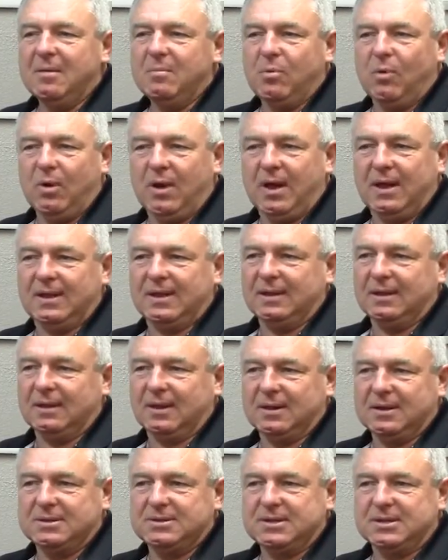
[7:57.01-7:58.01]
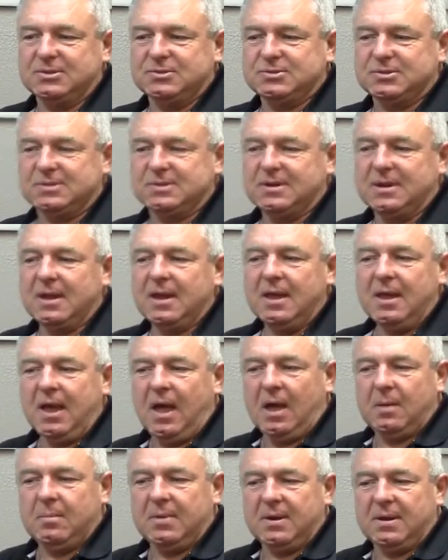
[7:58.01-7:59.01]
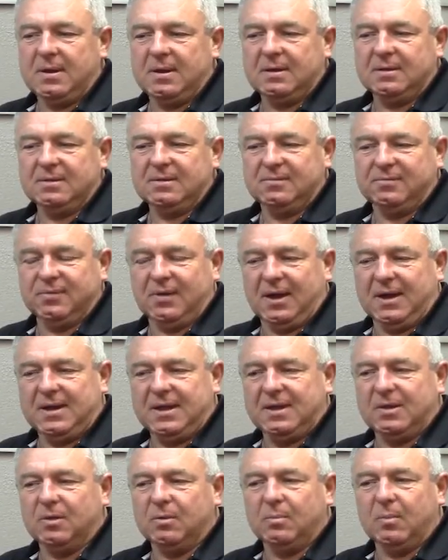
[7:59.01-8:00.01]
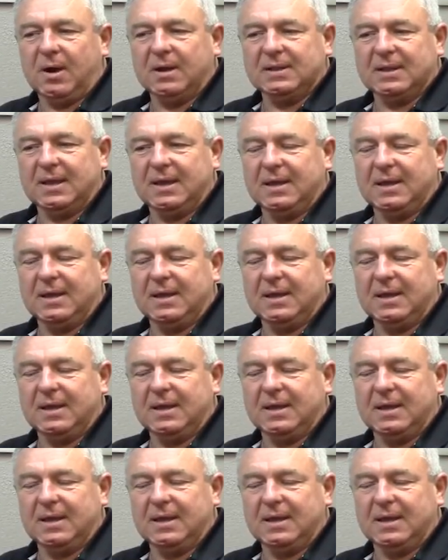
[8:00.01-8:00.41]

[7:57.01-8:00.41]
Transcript: Boy, I get a lot of attention. I'm in the Flying Eagle Model 8